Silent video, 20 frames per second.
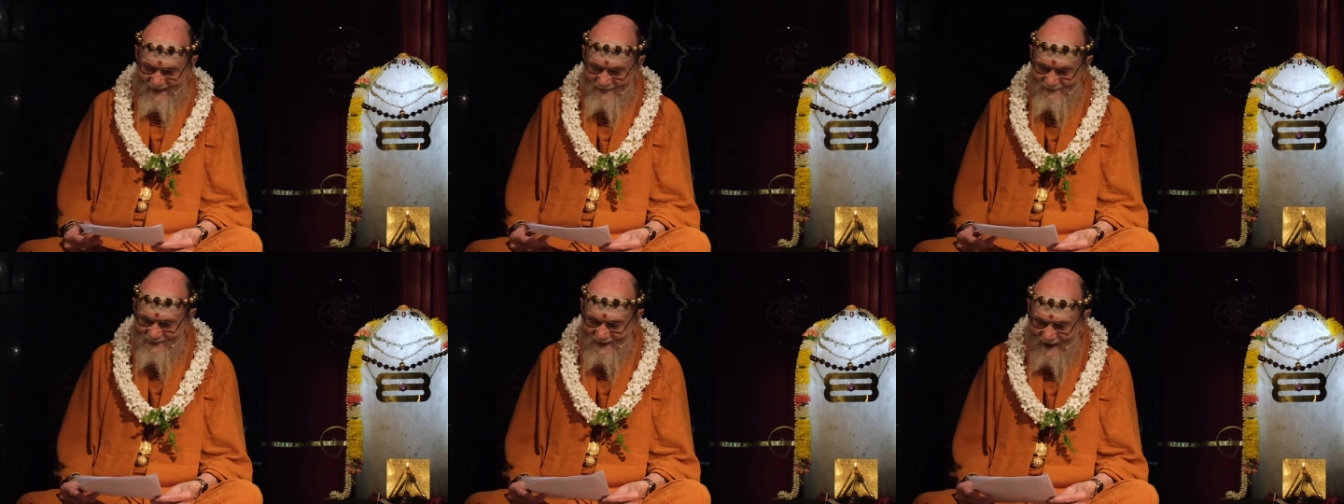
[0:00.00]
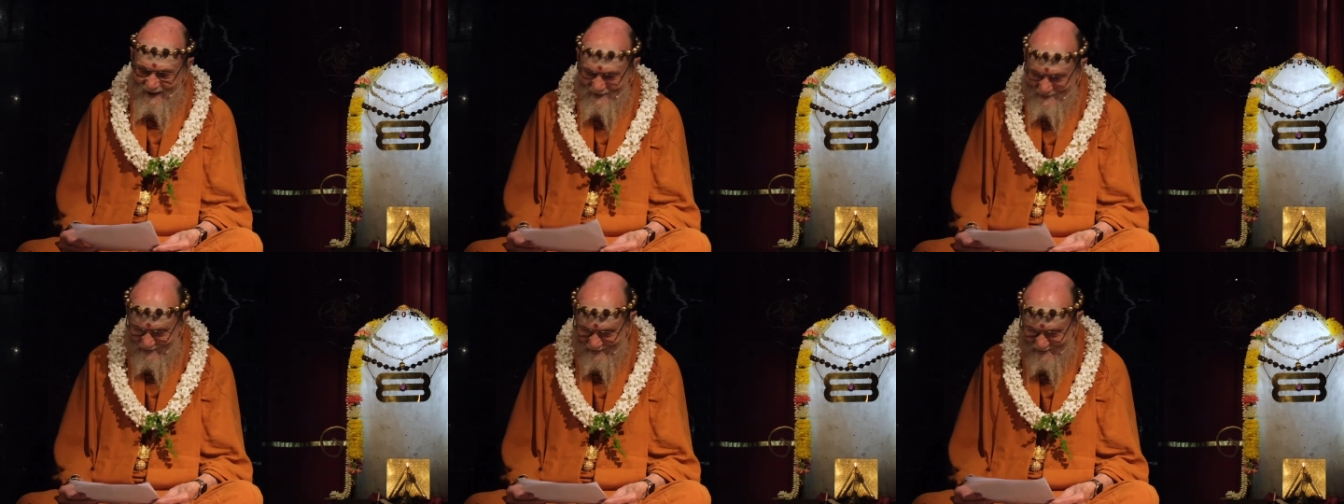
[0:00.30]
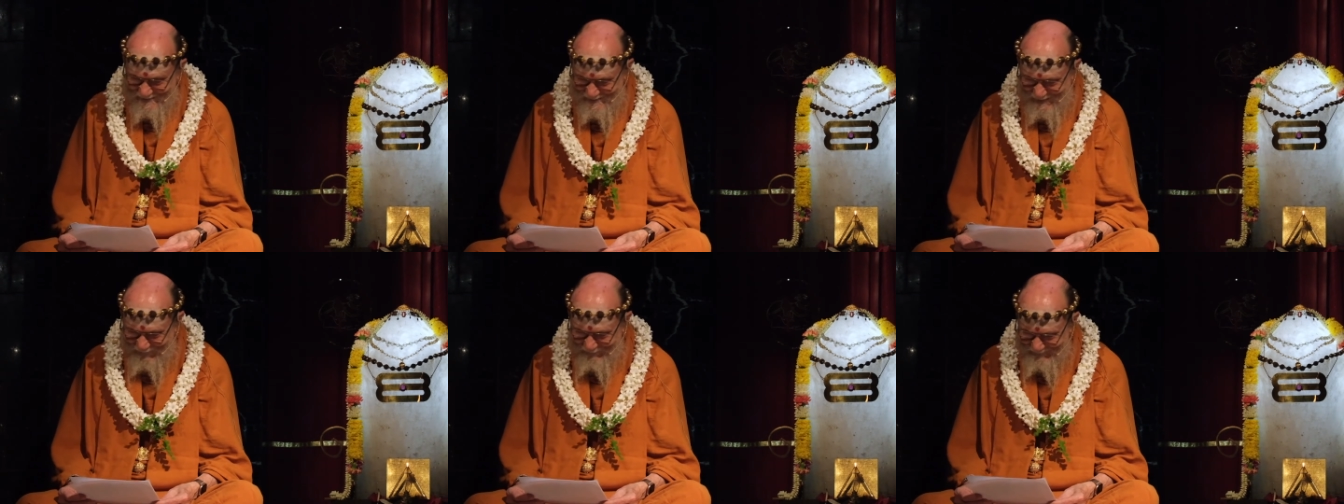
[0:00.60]
Maybe I
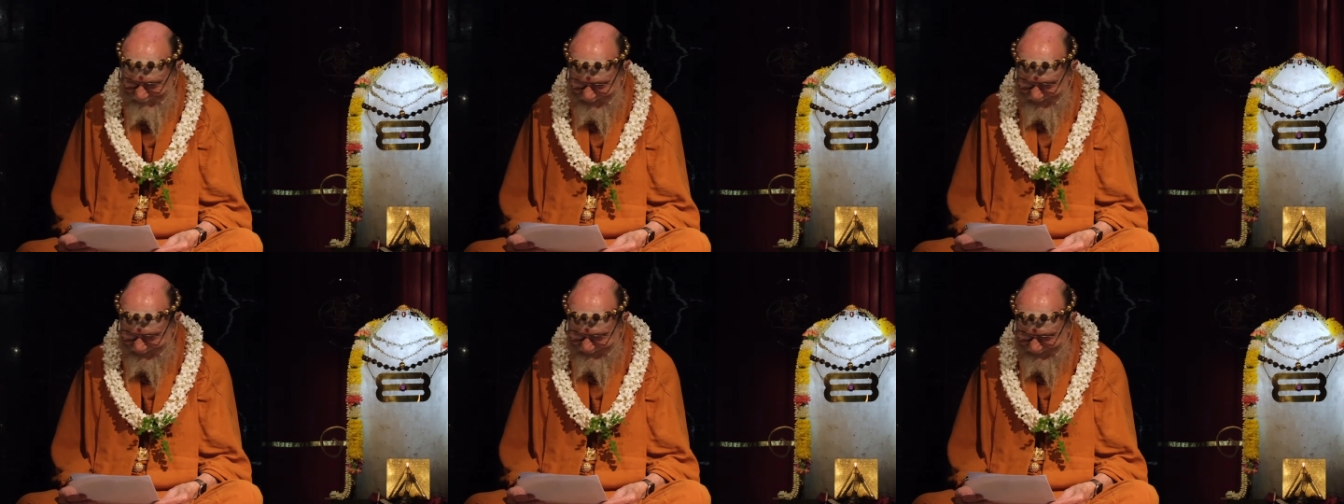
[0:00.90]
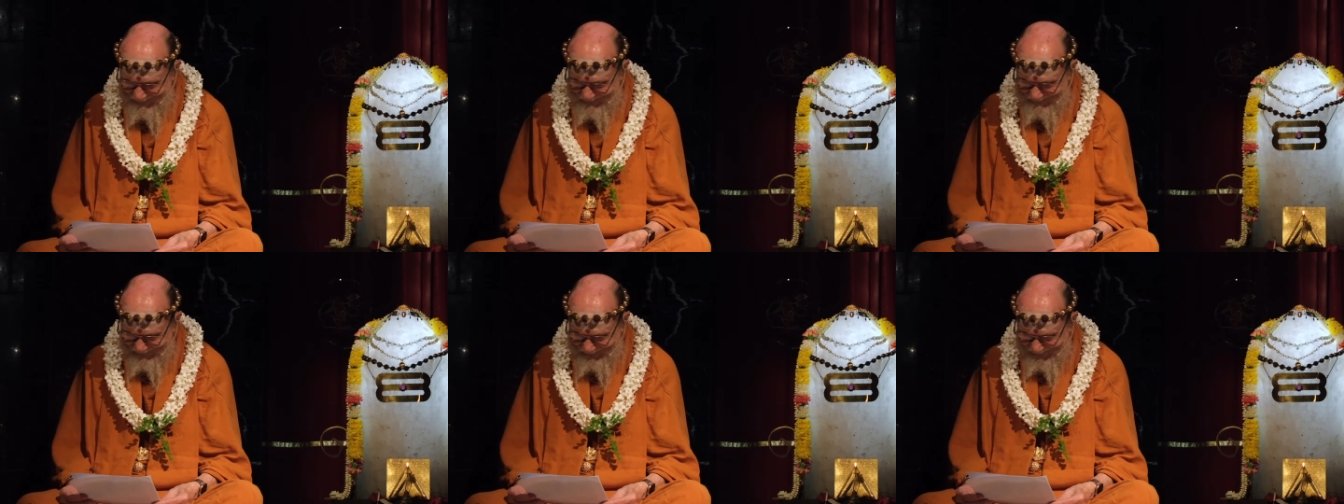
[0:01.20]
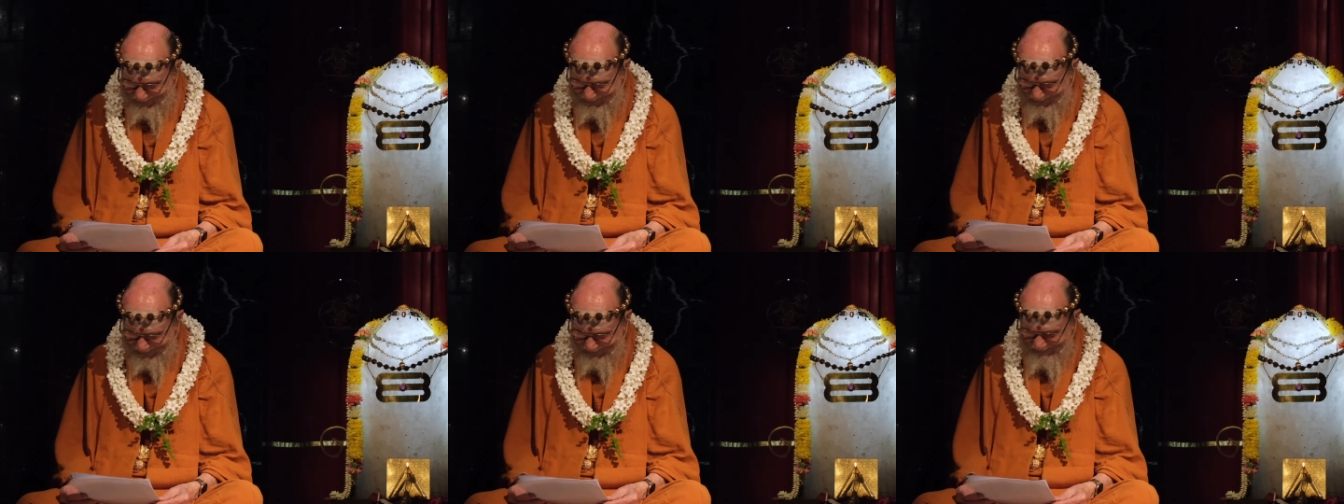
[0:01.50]
should stop there
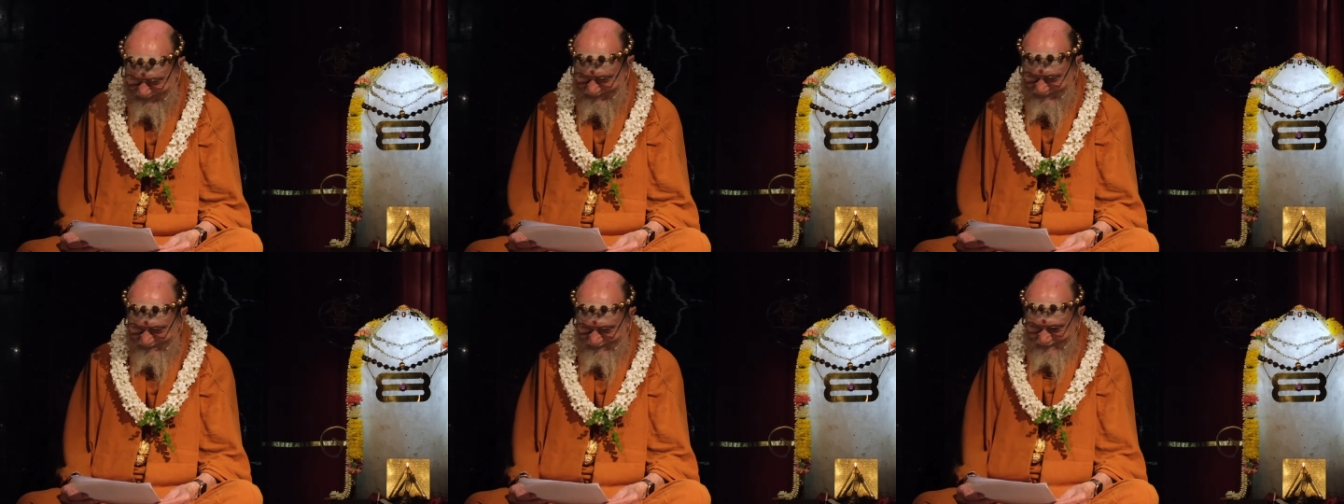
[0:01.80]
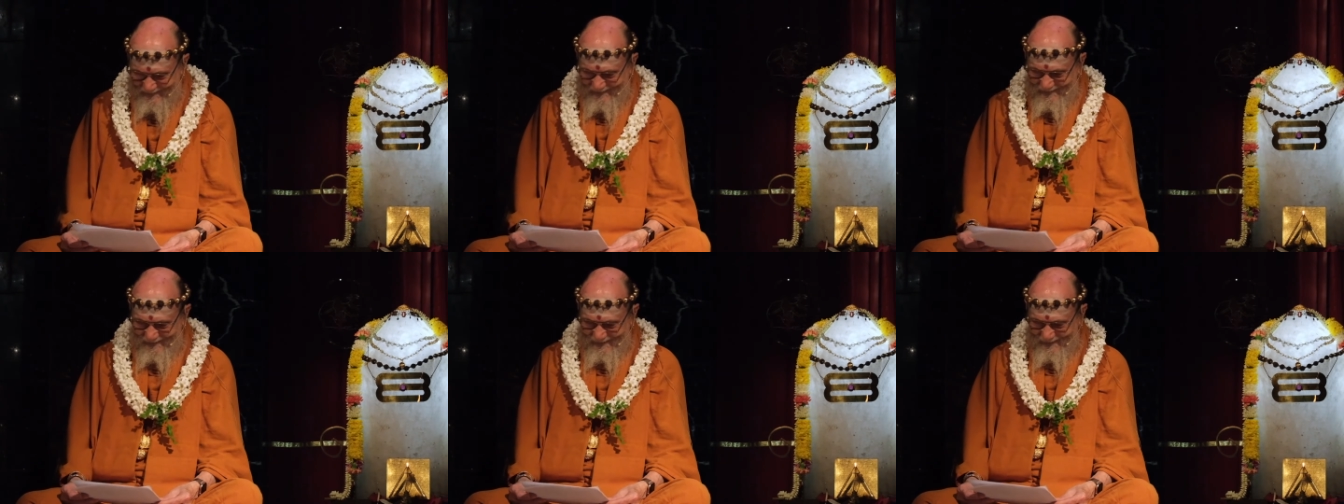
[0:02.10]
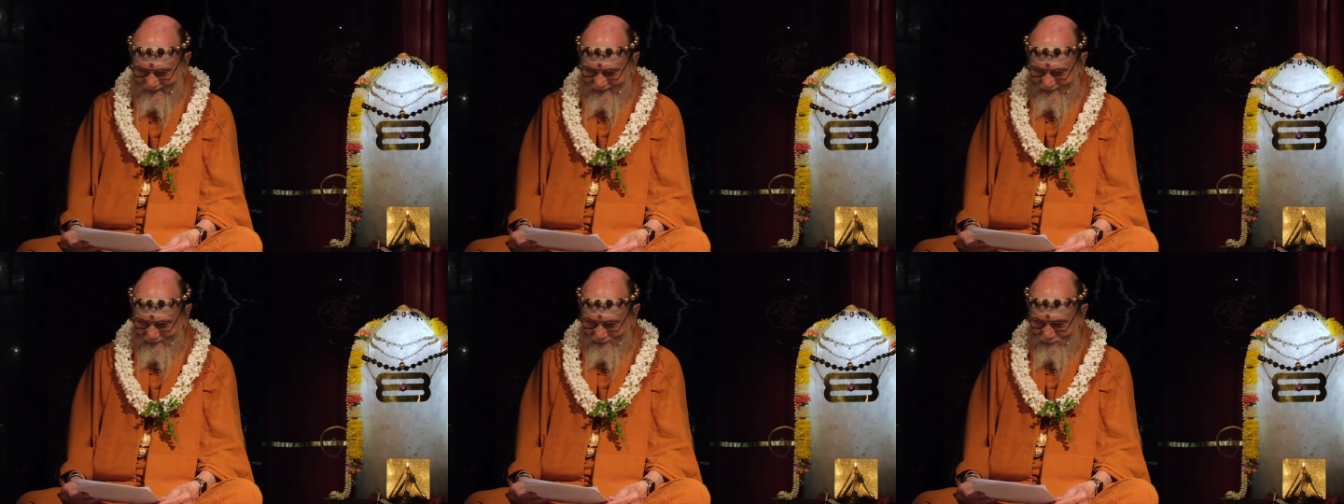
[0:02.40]
before we
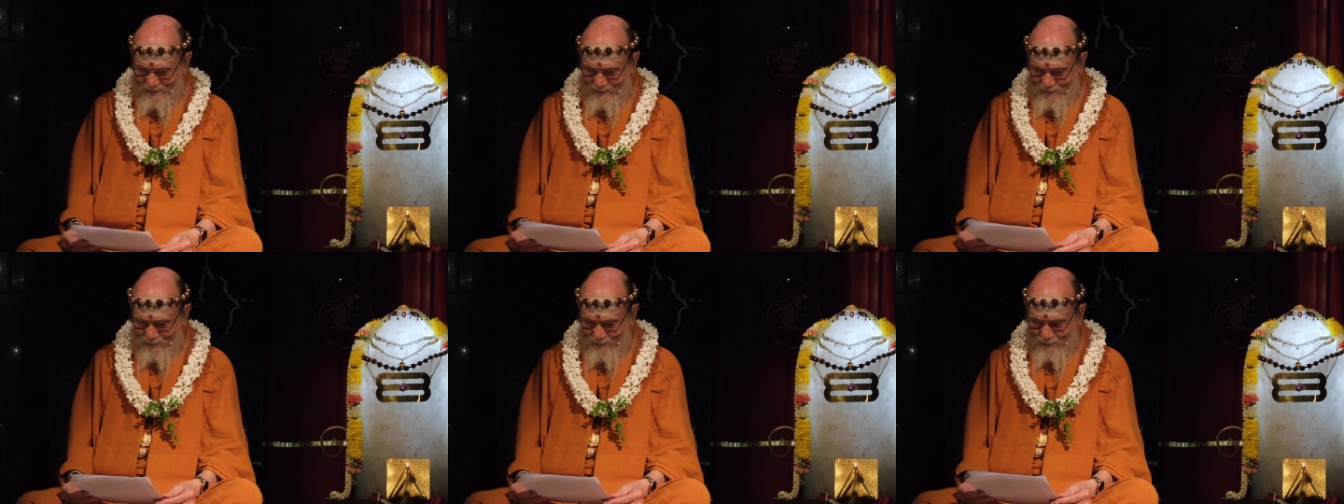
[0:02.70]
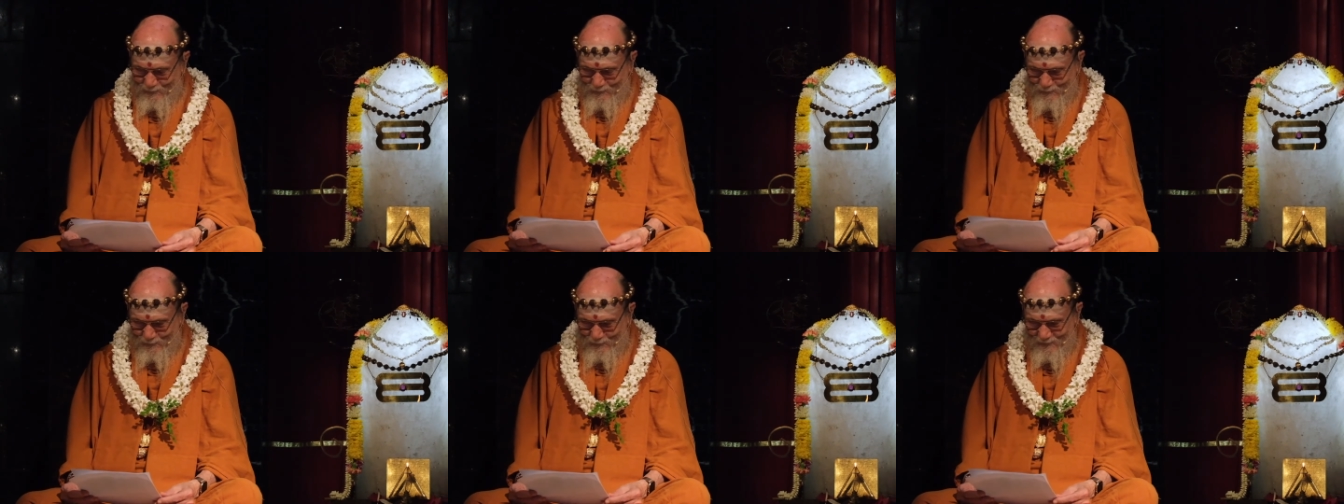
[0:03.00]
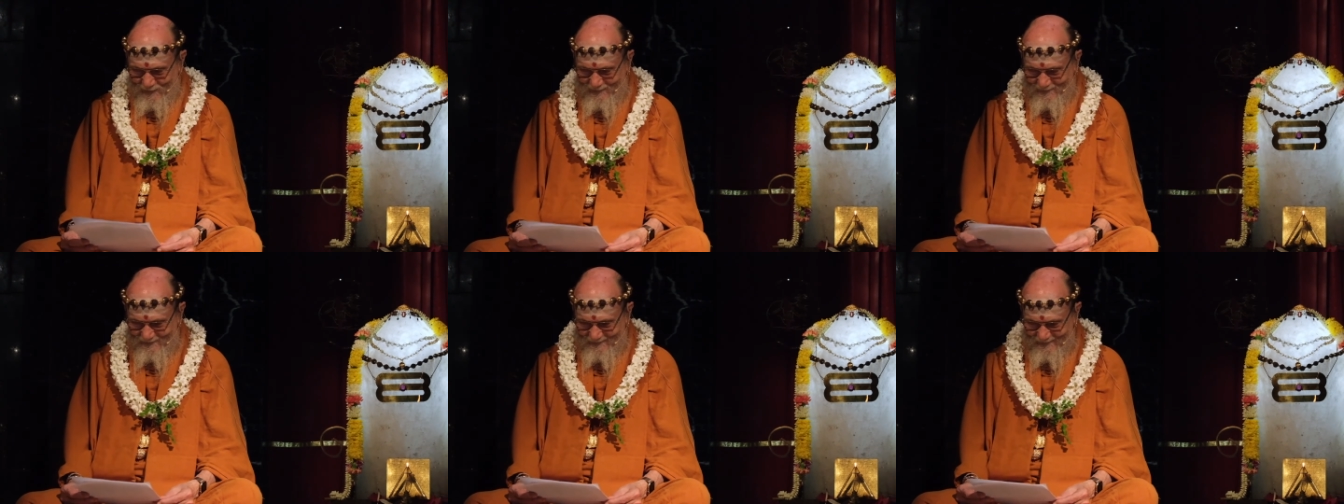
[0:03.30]
totally
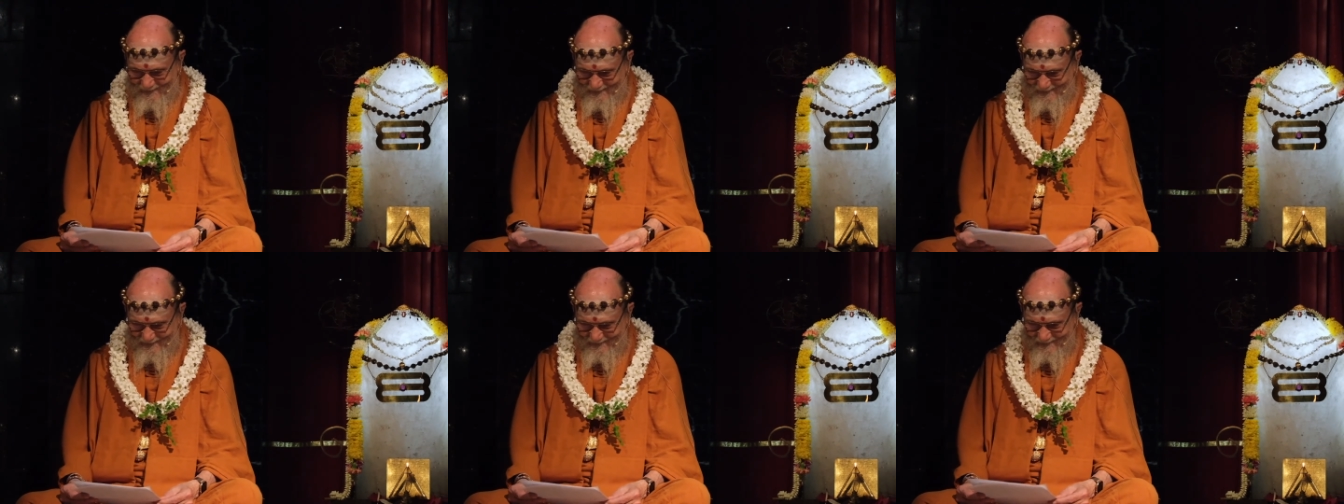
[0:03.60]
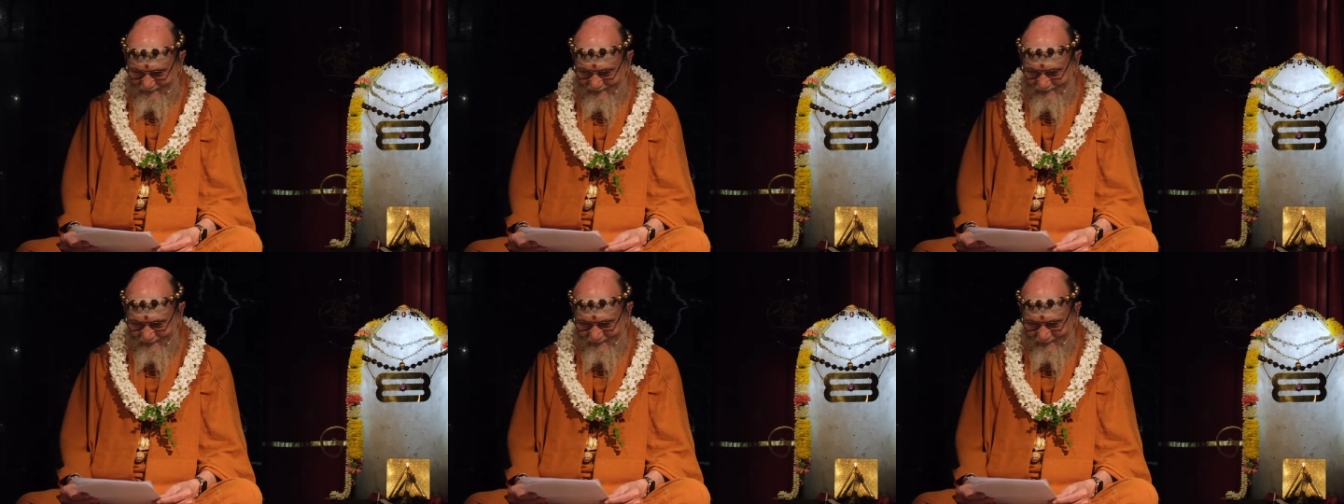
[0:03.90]
overwhelmed here.